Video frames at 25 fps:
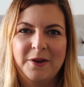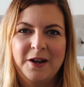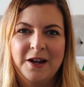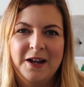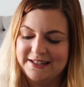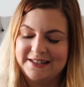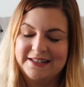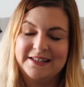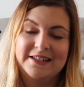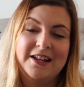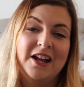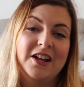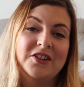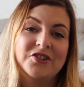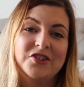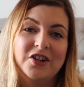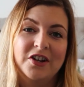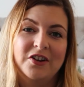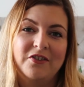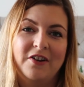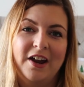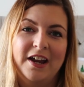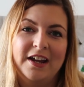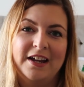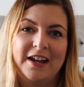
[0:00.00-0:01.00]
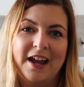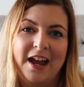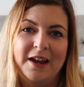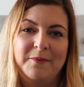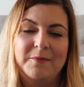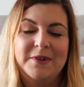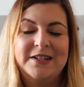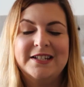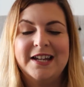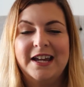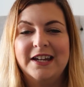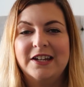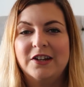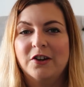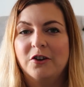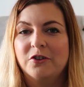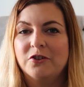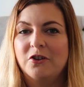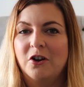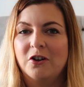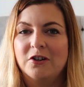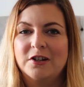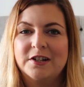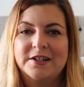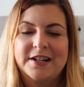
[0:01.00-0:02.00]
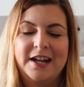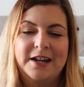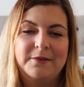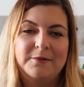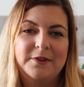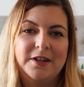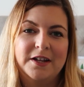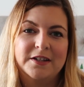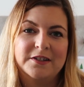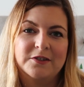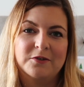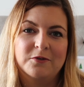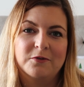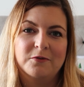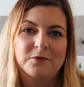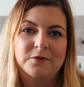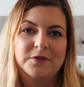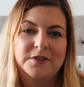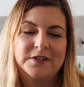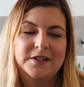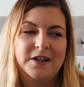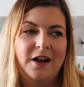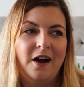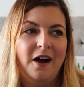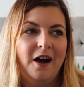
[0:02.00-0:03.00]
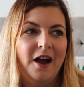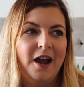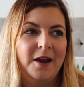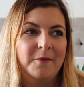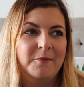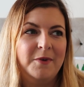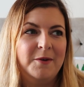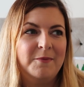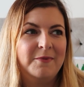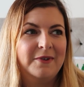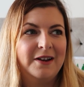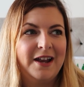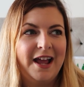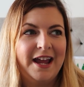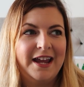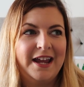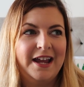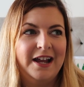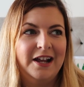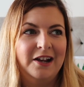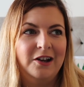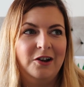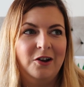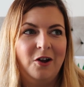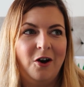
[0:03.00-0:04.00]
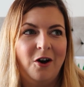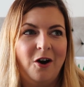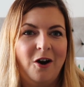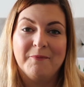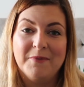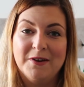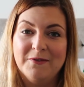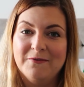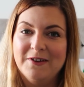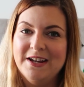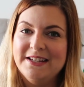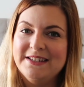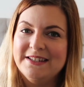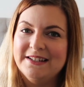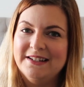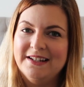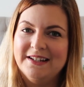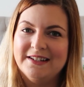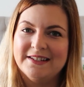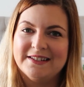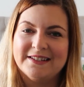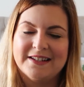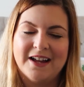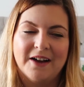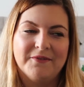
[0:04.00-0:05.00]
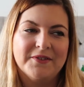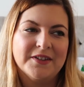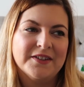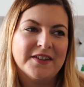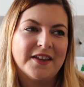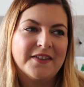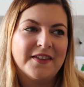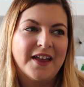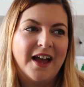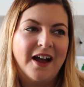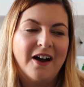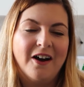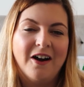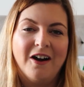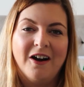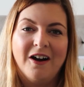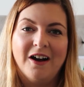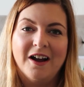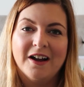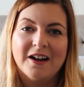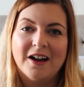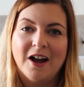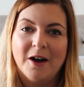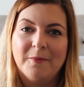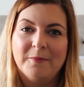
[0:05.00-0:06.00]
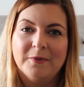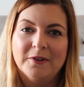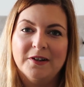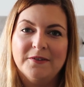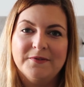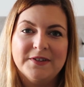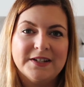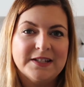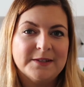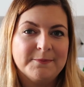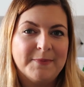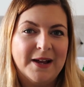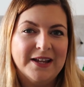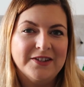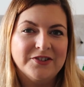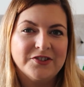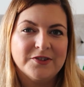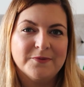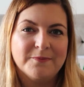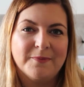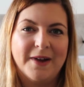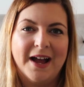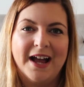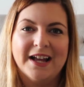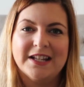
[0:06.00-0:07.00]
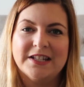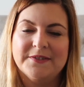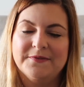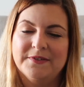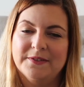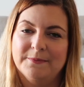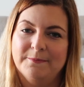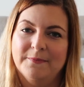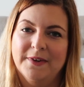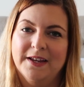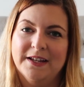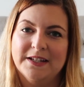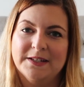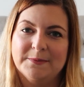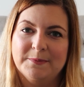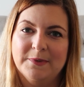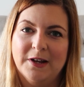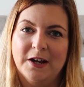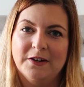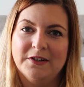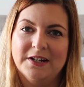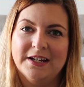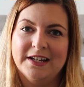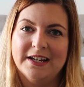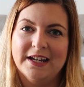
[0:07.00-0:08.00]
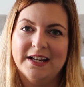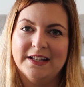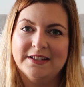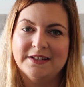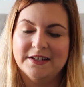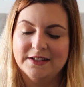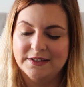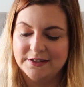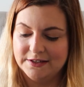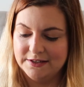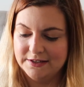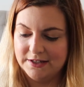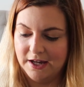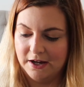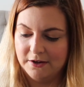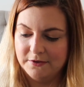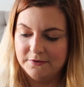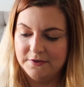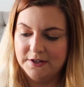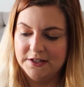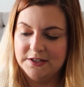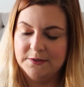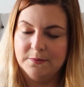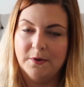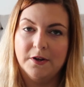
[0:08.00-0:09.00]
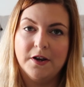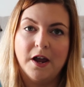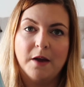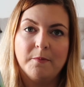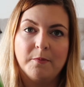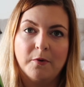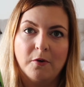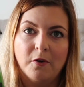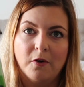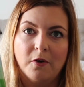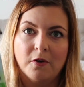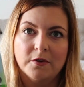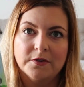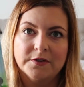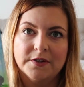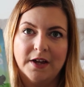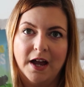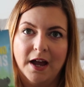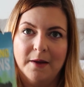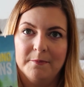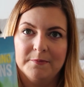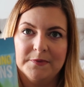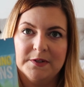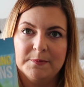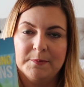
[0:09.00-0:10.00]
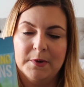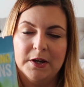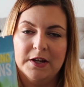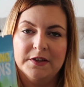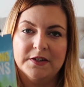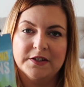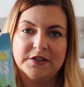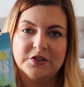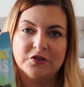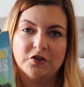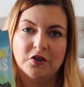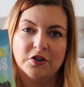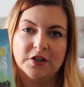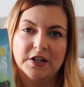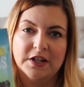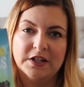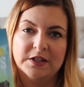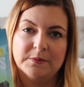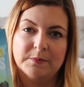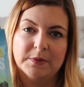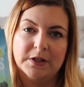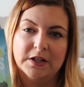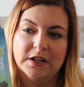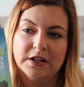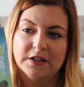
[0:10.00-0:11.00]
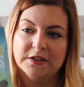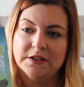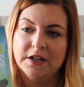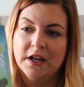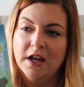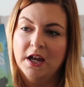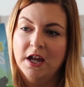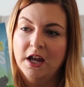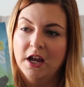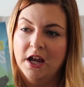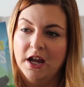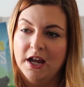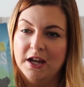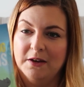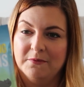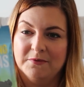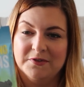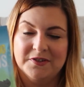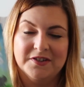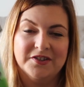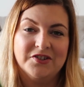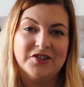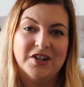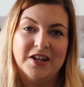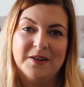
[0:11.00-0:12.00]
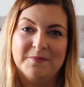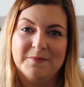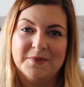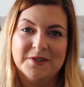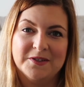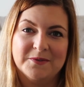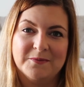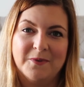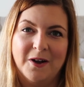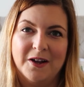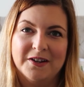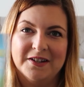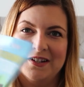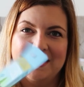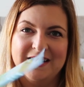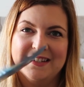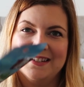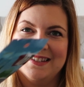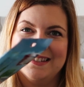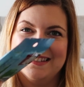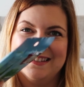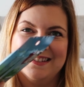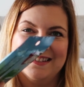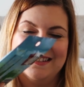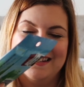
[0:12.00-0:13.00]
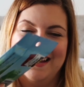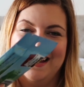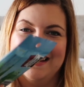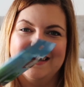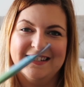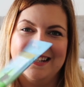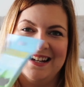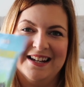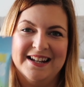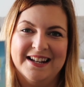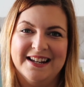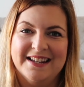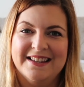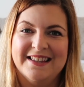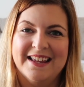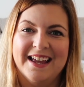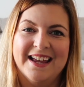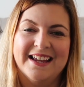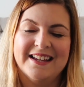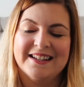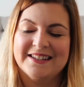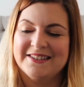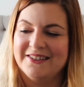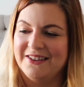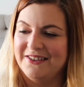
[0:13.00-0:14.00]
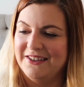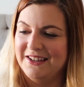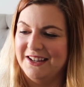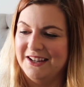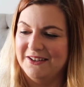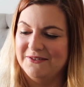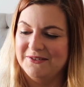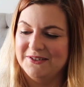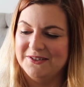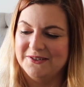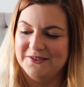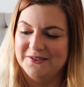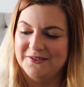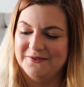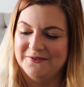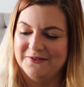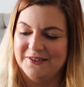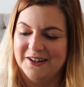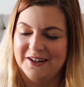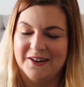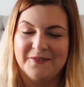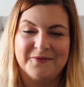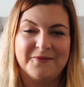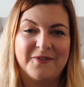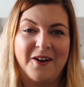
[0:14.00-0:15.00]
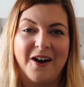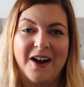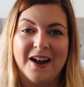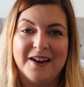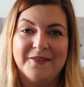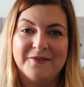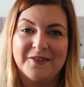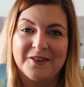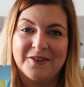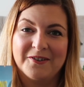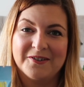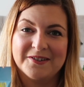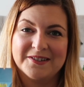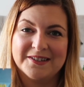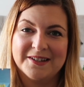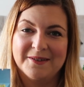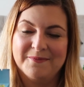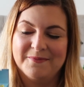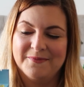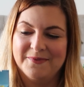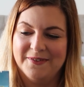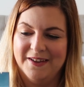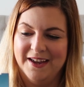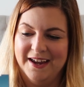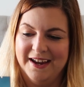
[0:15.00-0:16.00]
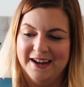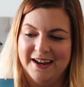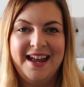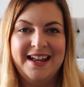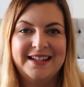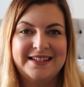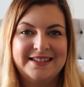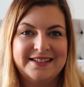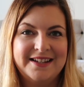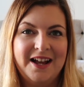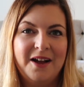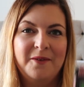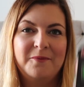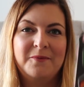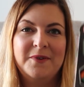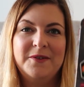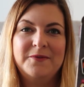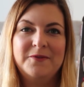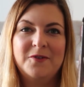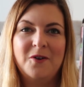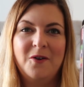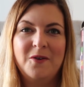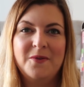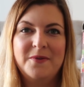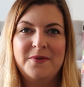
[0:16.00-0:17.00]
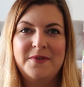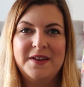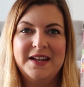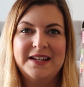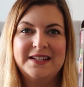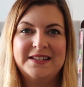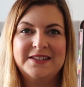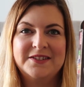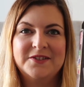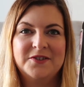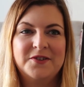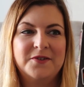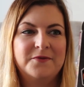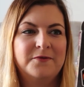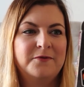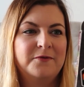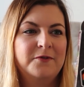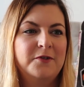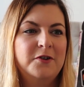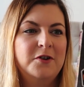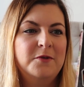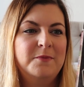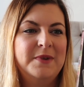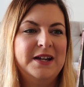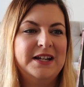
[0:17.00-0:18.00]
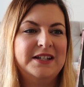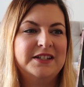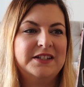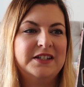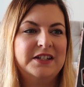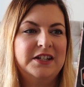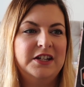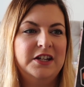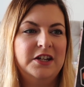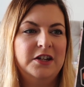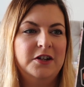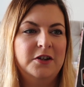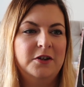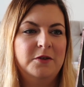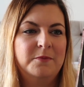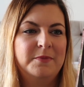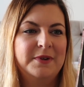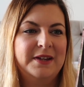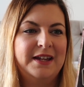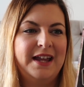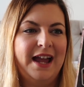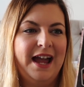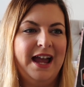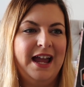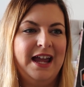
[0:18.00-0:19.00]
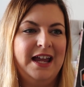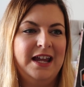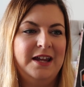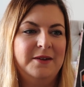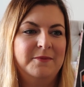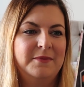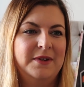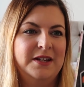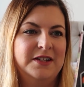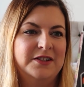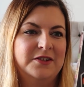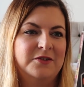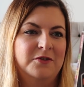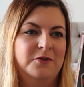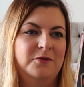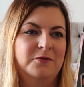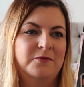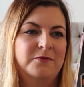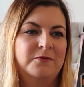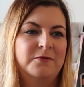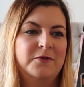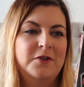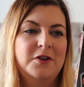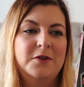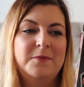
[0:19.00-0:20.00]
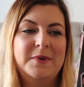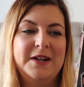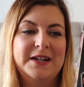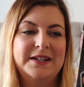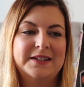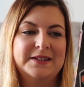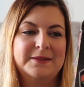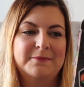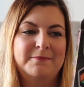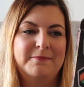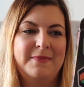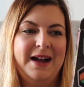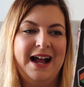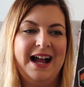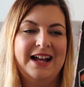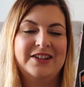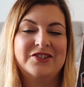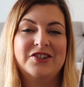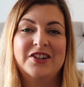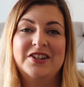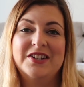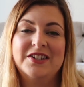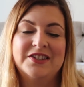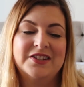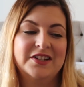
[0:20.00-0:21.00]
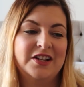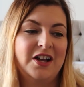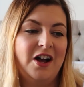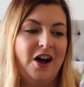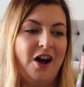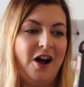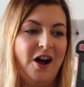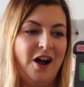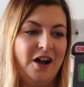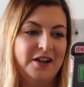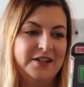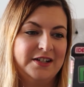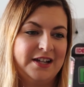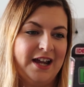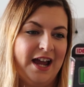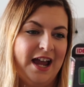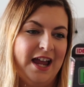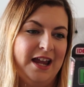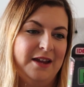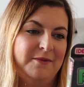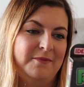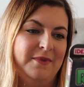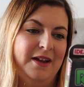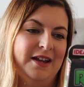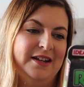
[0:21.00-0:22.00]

It's such a great game. We take it on holiday with us all the time. We play it a lot. And we recently discovered that there are a couple of expansion packs for Exploding Kittens. So this one I bought to put in the stockings because it was the cheapest one and it's a teeny thing. So I think it was sort of like a £5 or something. Next up, we've got this sort of Rubik's Cube game. It's called Rubik's Match and it's a card game.